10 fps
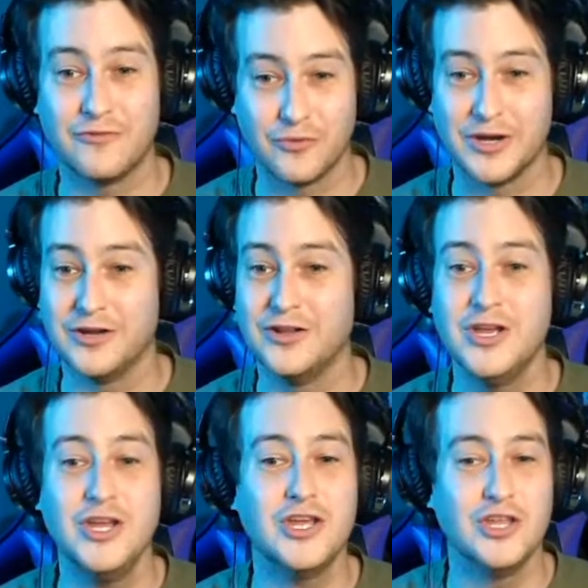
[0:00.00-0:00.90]
for real,
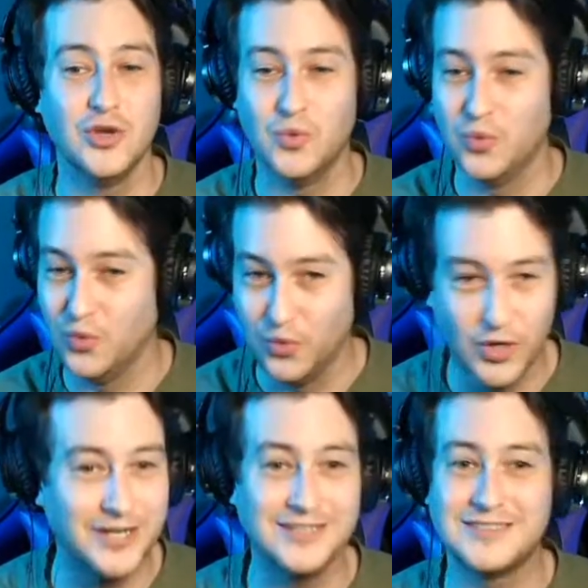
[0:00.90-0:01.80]
you
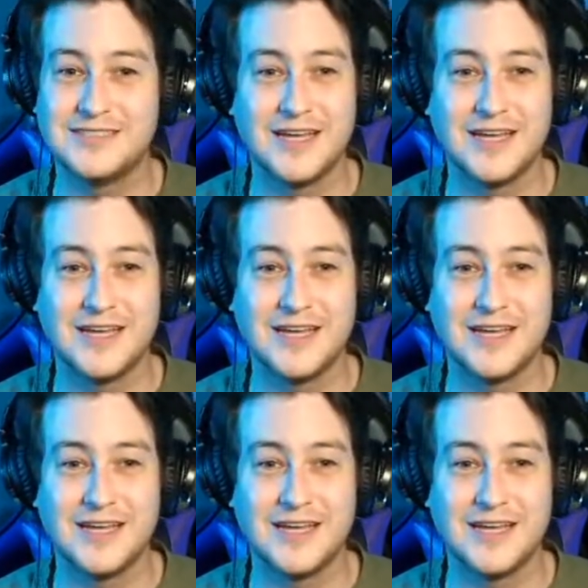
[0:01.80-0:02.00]
wouldn't